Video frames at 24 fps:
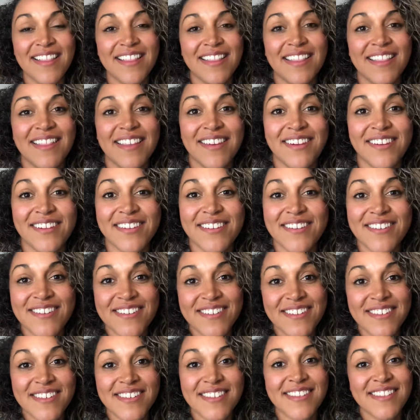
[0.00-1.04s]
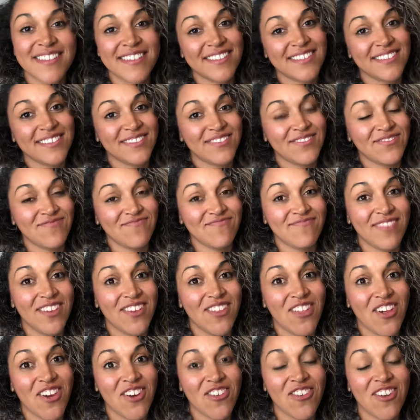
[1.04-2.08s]
There's a
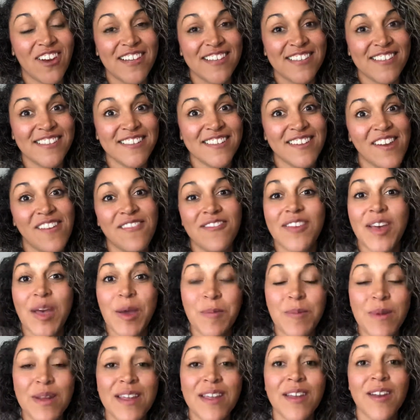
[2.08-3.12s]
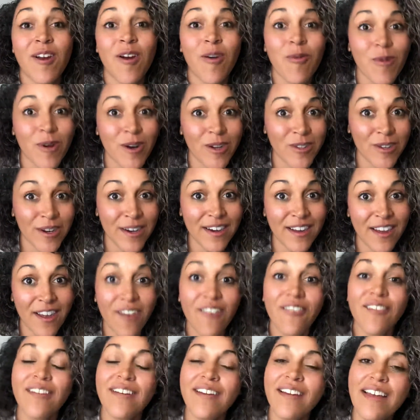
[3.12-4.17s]
lot of crazy stuff happening in our world right now.
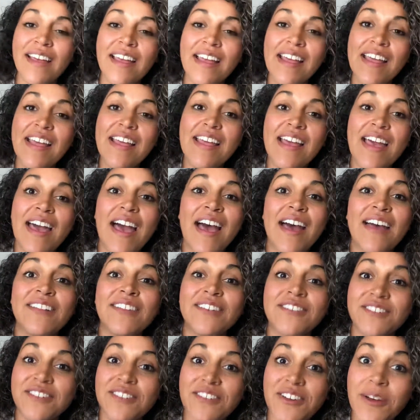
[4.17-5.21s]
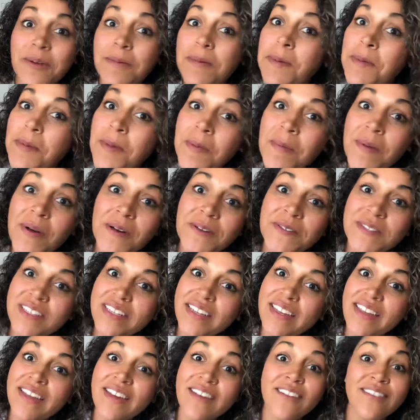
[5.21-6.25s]
And there's a lot of people
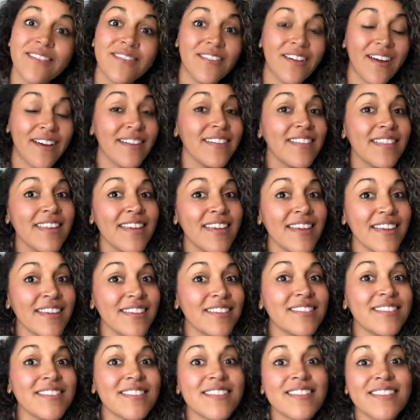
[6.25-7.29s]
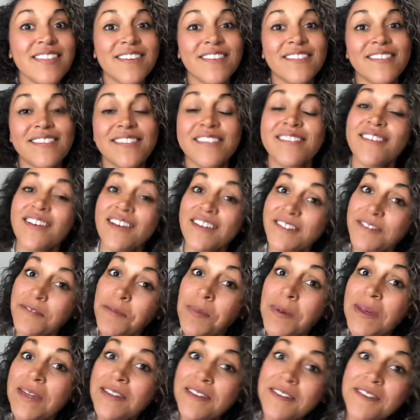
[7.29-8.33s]
posting a lot of things. There's lots of
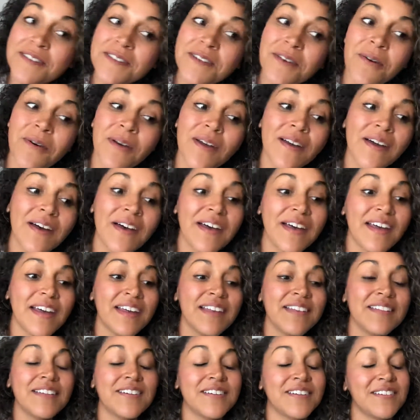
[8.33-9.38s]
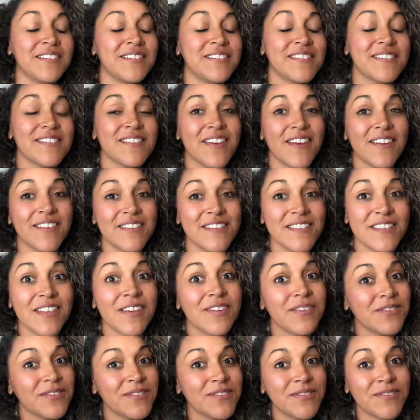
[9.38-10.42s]
opinions going on. There's lots of
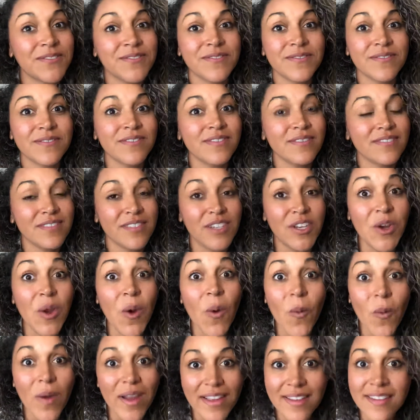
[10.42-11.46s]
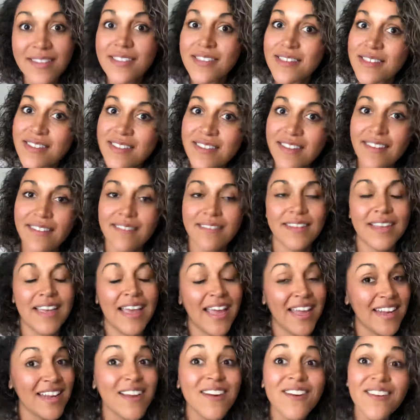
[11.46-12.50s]
noise.
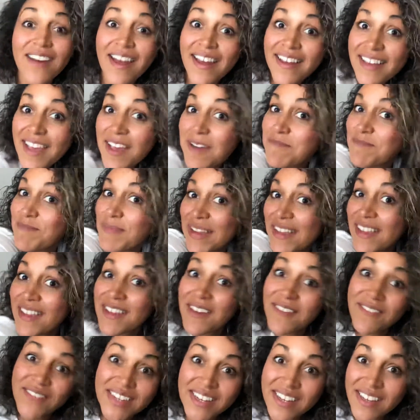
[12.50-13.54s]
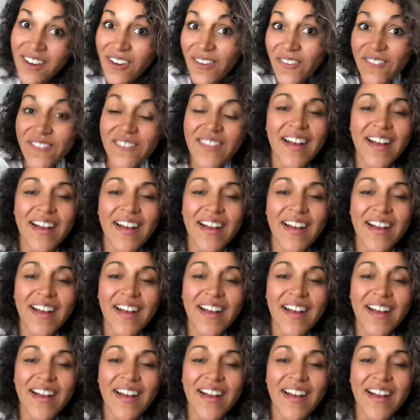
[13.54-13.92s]
And here I am making a video.